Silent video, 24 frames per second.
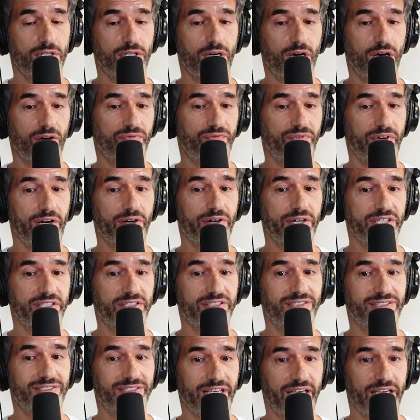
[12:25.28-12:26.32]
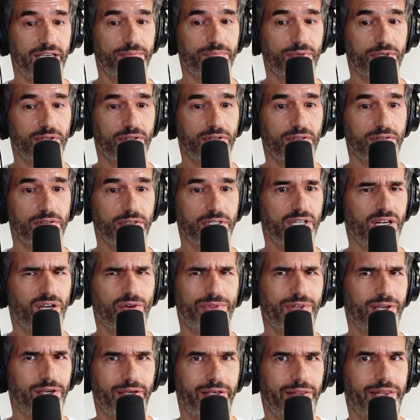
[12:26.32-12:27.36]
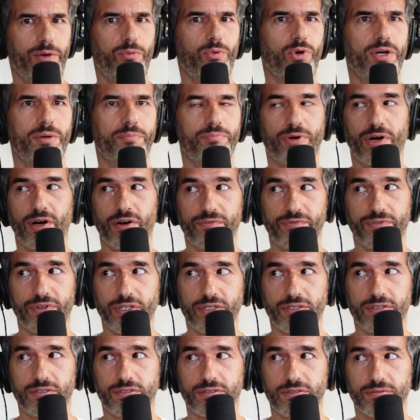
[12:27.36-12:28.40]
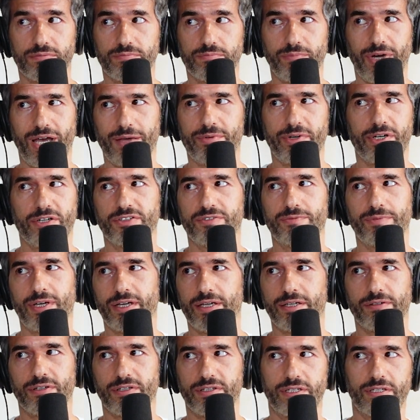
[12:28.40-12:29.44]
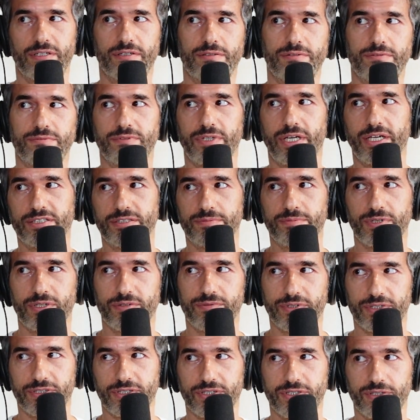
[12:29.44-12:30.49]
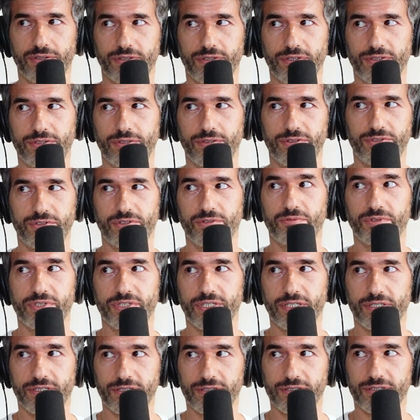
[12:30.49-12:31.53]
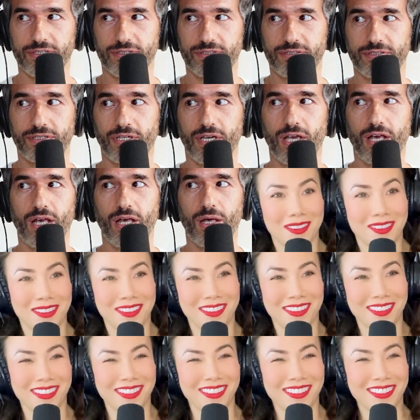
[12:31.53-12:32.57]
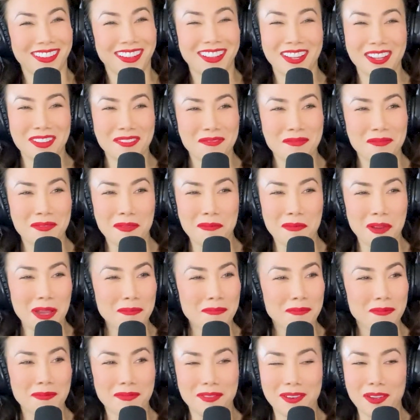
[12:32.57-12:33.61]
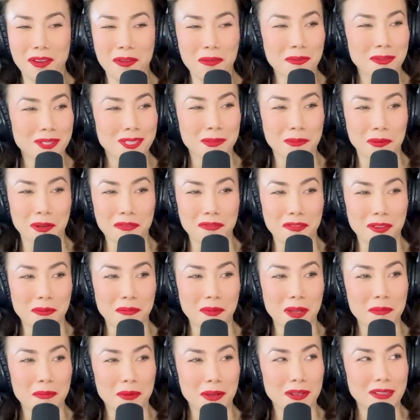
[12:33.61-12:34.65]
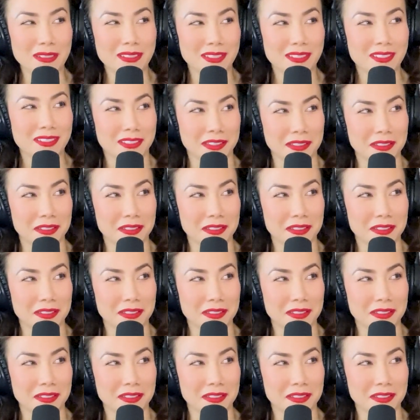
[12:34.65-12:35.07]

a very stable, you know, they, they weren't perfect. No. My parents probably a little less perfect than yours. Yours are ridiculous. But, you know, Charlene's well, my, from two... No one's perfect. My parents